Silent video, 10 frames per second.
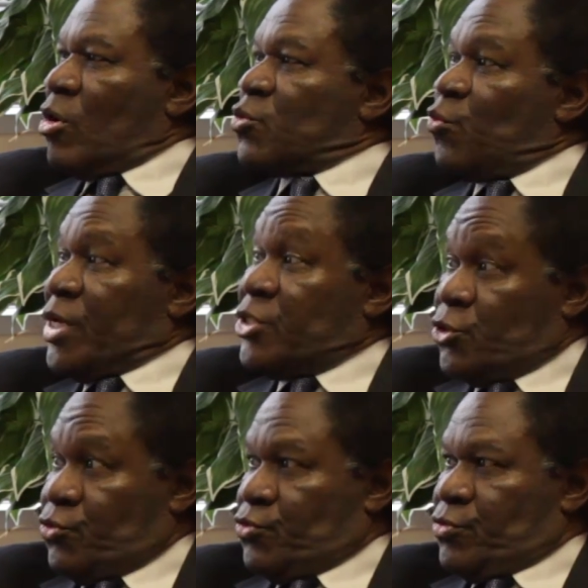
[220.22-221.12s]
what we
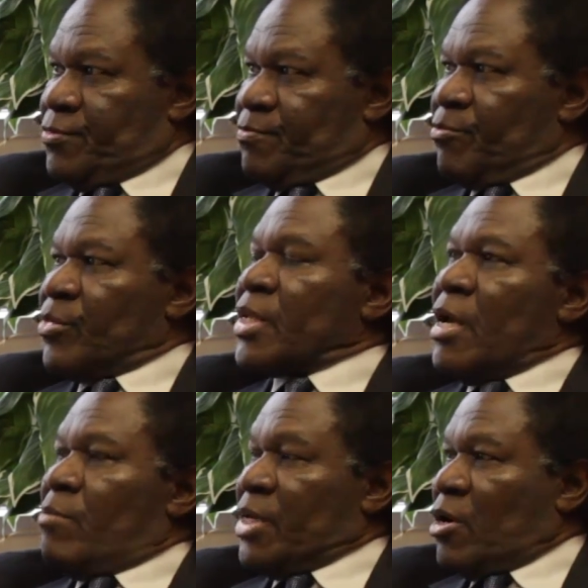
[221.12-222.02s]
do,
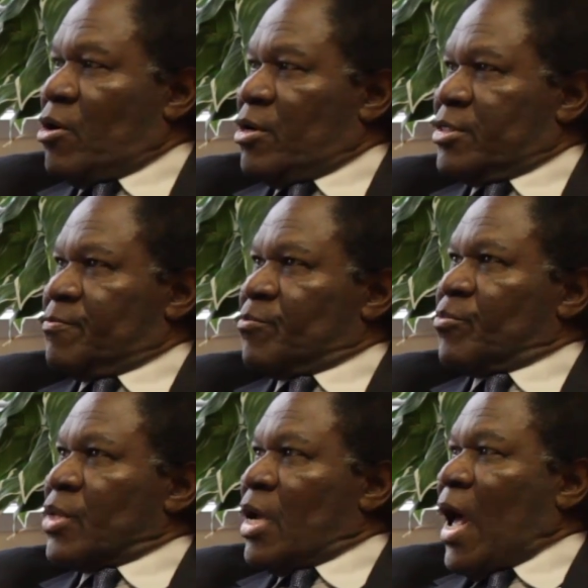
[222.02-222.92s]
because
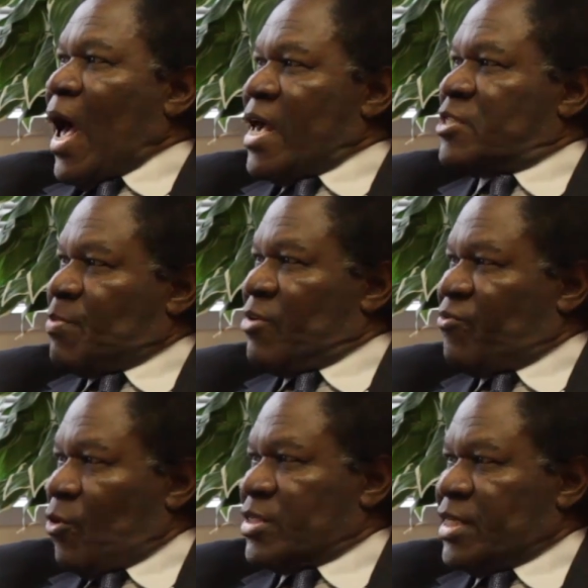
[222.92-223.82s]
I spent
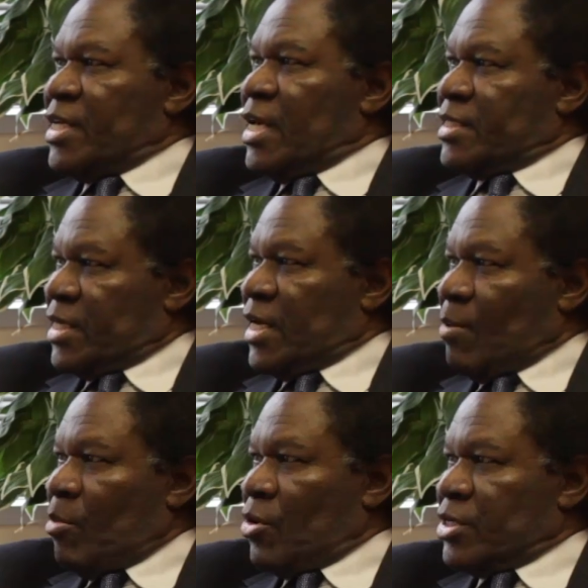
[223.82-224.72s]
14 years in the
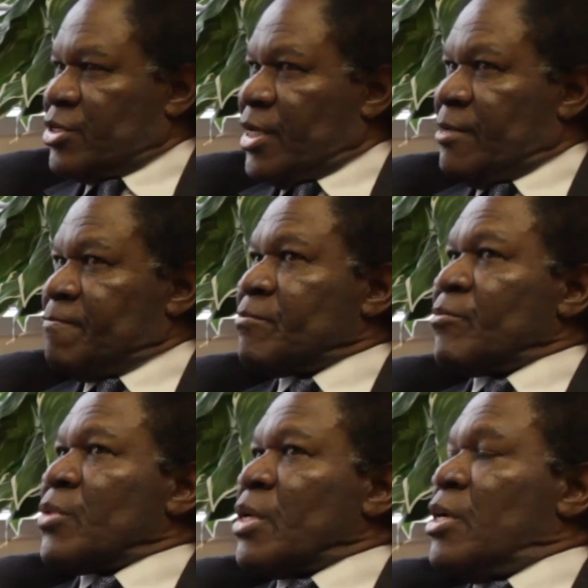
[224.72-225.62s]
laboratory
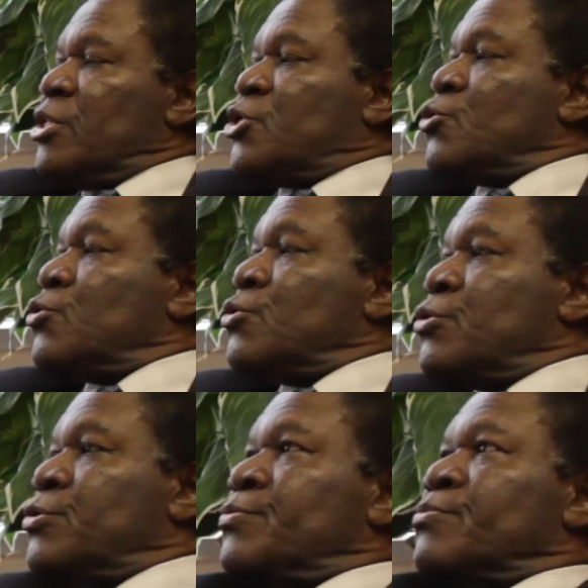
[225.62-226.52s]

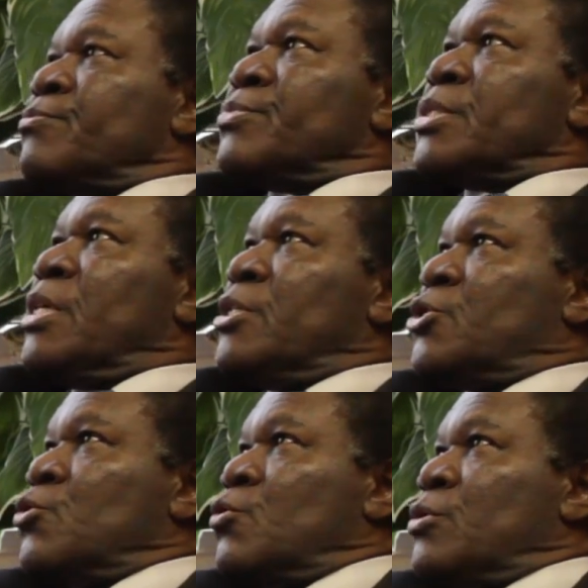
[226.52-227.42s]
to
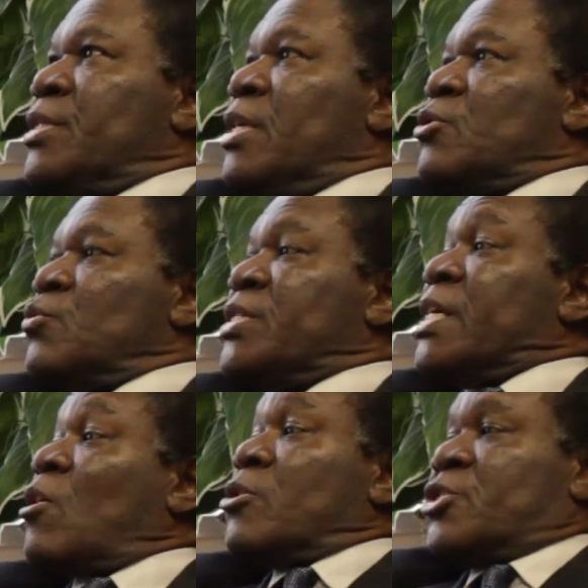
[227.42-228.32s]

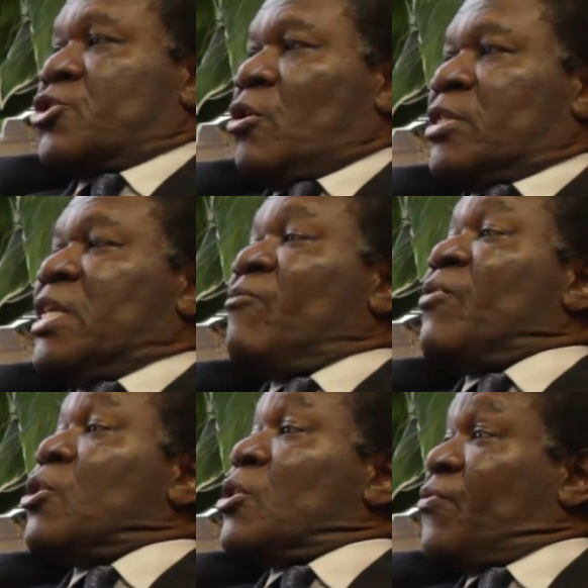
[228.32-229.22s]
deconstruct the
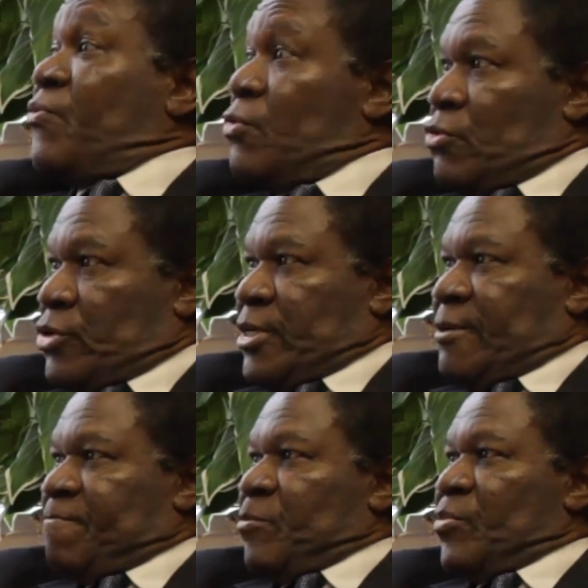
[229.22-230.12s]
various foods